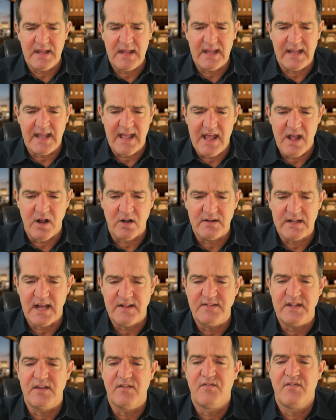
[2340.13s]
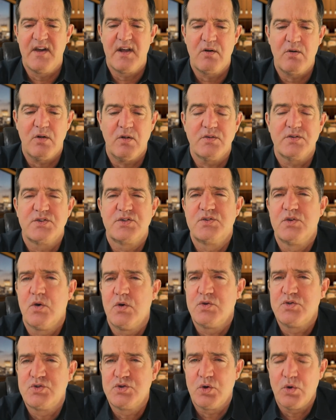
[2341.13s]
being held at the Federal
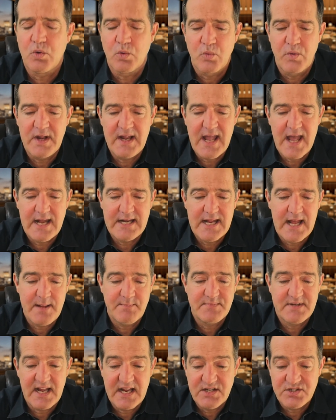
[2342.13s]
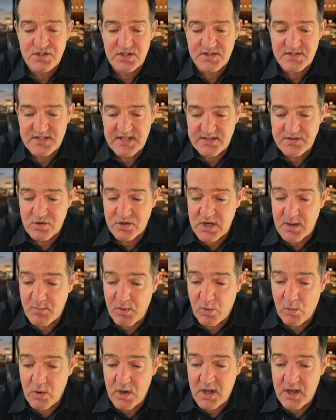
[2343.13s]
Social Readaptation Center
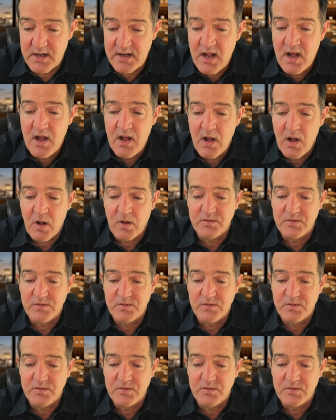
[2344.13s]
Number 1,